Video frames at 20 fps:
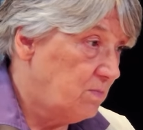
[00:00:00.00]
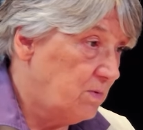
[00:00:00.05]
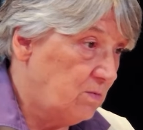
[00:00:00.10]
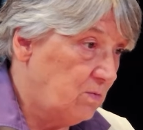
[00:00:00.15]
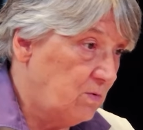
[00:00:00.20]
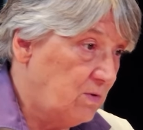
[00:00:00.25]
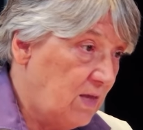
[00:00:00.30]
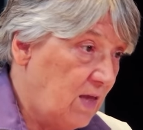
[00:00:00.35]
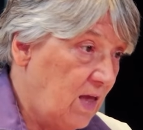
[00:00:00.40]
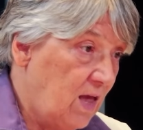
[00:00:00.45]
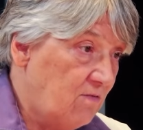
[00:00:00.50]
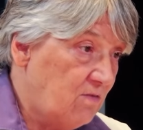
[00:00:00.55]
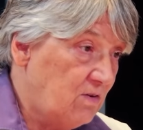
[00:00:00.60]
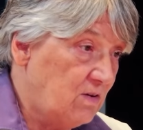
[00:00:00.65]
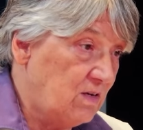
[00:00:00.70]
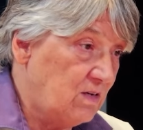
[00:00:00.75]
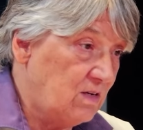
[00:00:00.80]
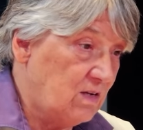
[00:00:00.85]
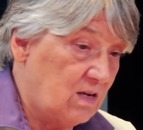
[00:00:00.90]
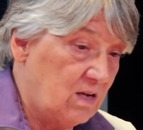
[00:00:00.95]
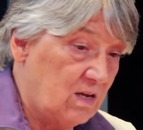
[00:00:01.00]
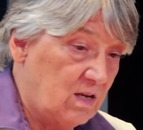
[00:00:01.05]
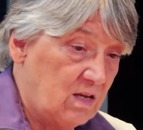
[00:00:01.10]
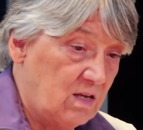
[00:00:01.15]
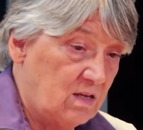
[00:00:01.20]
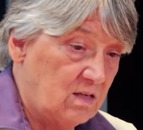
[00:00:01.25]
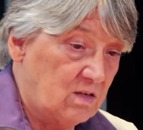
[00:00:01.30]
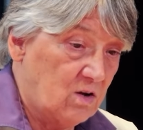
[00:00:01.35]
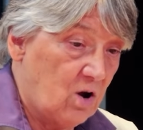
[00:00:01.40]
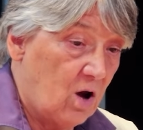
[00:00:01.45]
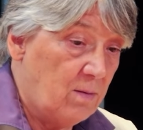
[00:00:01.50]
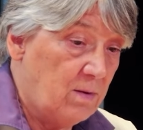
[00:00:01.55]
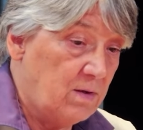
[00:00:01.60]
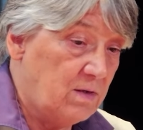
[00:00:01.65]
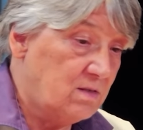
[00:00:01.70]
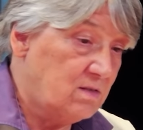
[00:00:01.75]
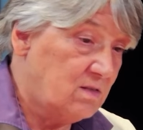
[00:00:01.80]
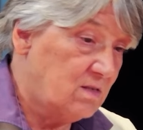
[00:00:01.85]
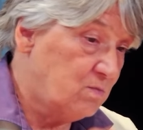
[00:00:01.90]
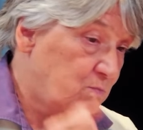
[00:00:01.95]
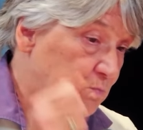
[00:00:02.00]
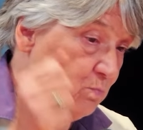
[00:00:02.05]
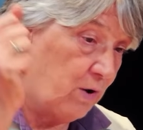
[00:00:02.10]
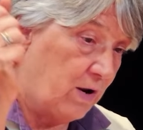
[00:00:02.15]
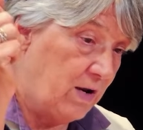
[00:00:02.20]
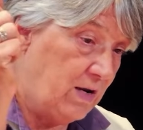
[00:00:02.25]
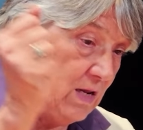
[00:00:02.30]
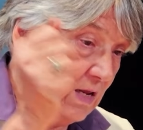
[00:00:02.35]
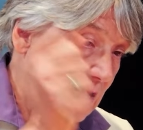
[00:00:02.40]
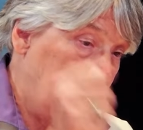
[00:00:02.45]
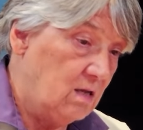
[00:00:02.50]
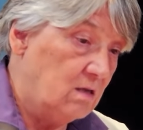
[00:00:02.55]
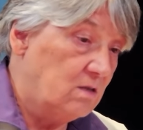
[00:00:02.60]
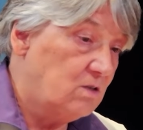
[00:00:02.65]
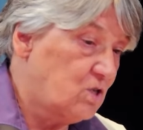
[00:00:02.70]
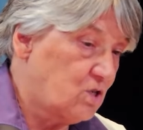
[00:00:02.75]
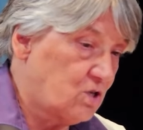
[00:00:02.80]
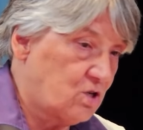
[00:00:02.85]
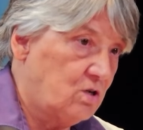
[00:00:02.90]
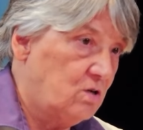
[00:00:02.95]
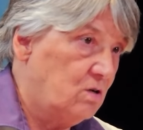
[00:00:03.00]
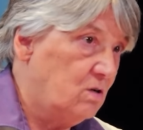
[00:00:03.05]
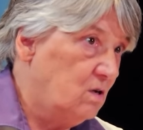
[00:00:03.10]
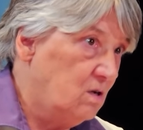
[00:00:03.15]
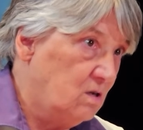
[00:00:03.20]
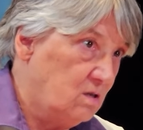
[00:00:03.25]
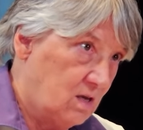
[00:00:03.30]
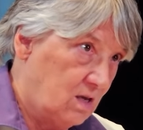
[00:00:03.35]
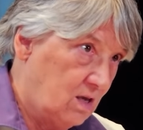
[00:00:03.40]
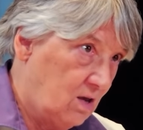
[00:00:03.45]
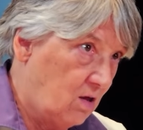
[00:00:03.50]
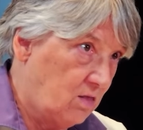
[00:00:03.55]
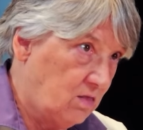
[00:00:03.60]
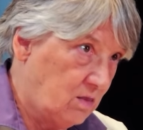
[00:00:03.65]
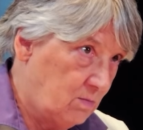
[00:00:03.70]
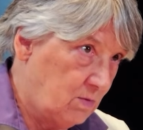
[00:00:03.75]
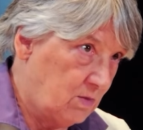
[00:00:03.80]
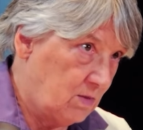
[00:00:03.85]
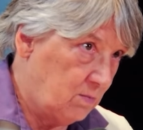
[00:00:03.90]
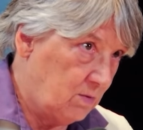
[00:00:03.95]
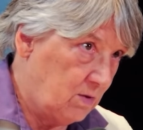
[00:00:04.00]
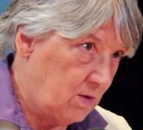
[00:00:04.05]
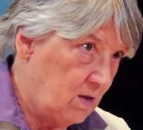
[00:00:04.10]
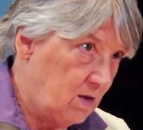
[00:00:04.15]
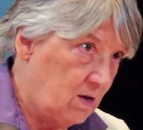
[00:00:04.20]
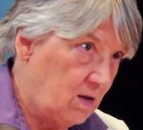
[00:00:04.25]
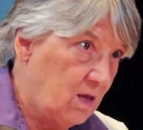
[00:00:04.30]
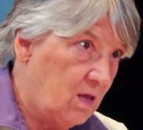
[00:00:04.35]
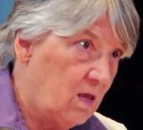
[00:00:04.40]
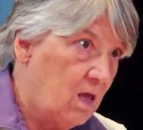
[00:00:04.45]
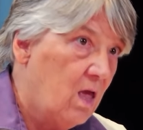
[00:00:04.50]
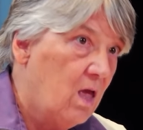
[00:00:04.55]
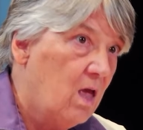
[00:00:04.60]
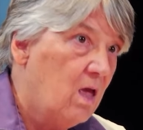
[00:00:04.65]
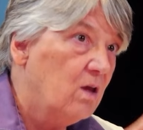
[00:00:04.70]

but what they have in common is this brain hit that got them at the beginning,